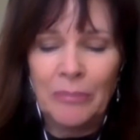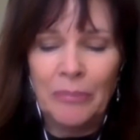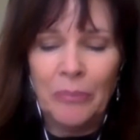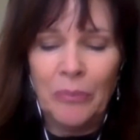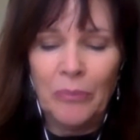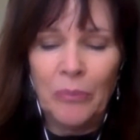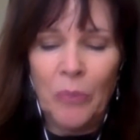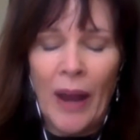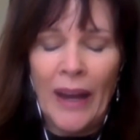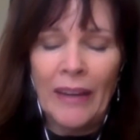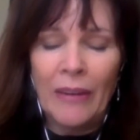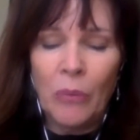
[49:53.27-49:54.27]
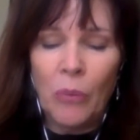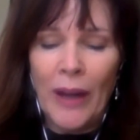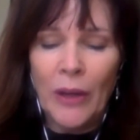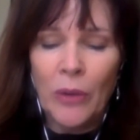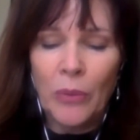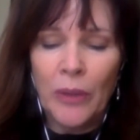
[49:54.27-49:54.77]
why
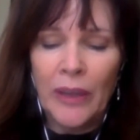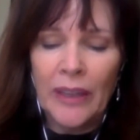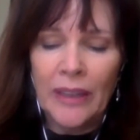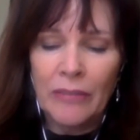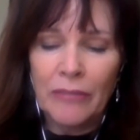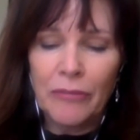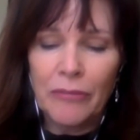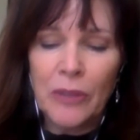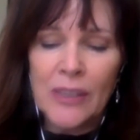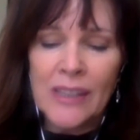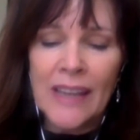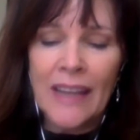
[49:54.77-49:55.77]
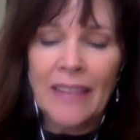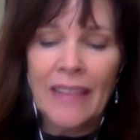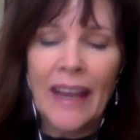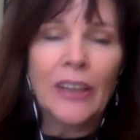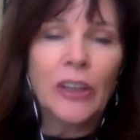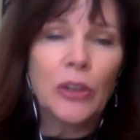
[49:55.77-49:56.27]
don't we first say
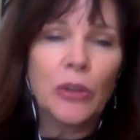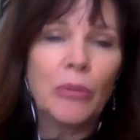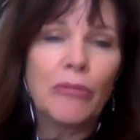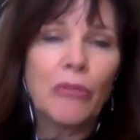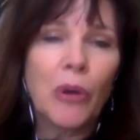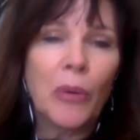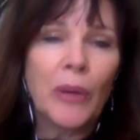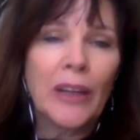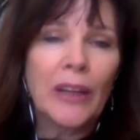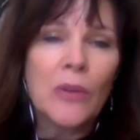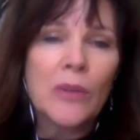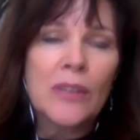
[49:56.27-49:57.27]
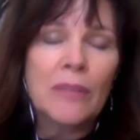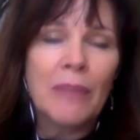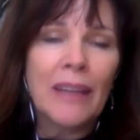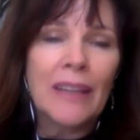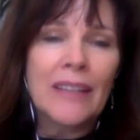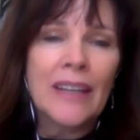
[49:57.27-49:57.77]
thank you before we close in
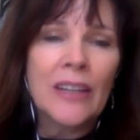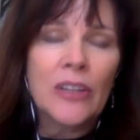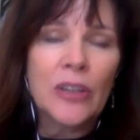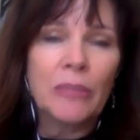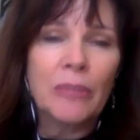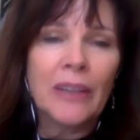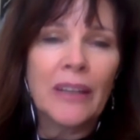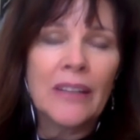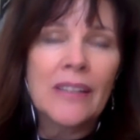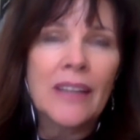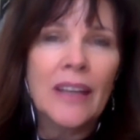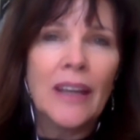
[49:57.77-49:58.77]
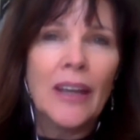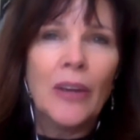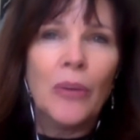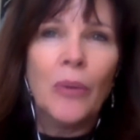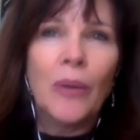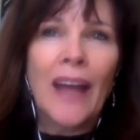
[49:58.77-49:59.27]
meditation? Because
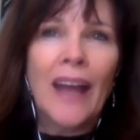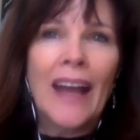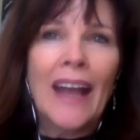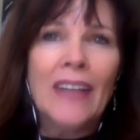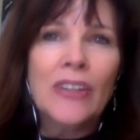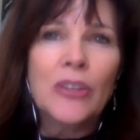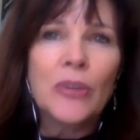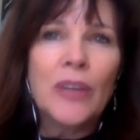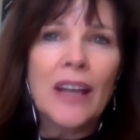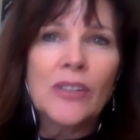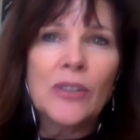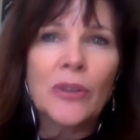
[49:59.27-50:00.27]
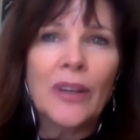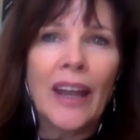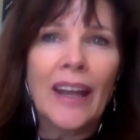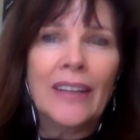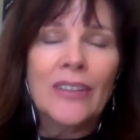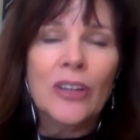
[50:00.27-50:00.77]
when I asked you
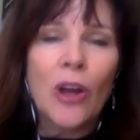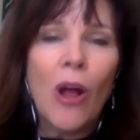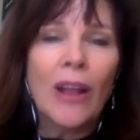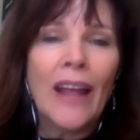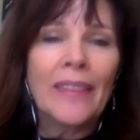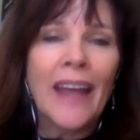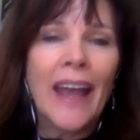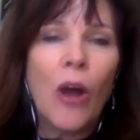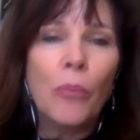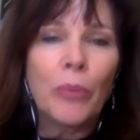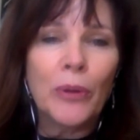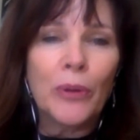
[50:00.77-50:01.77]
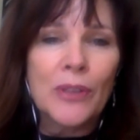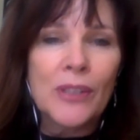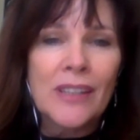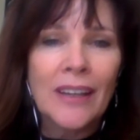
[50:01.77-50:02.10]
yesterday to call on the helpers,